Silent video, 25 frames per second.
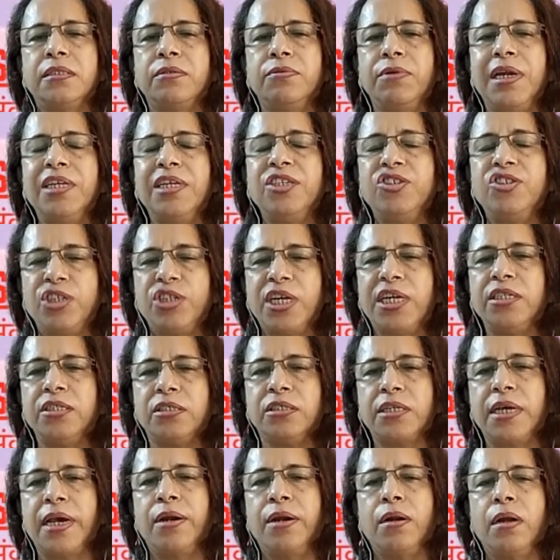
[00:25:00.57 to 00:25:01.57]
really changed,
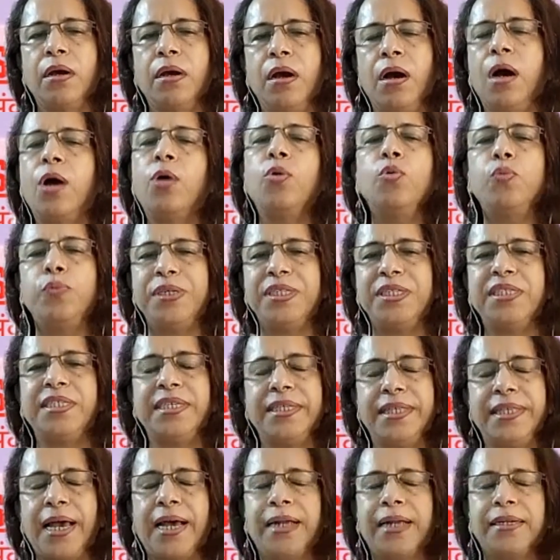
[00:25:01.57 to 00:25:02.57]
and how do we see
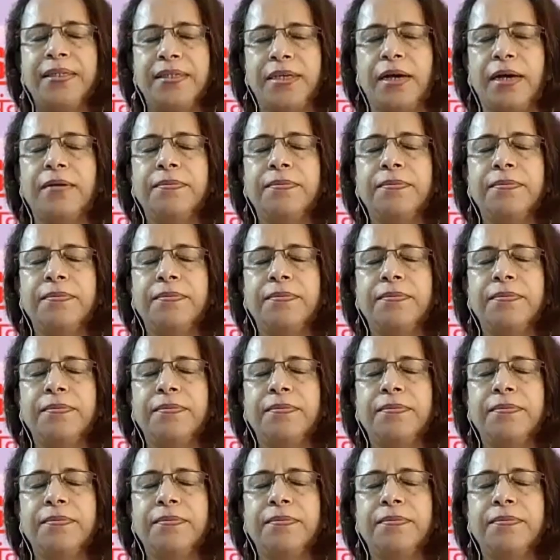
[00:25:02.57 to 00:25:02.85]
that? Yeah.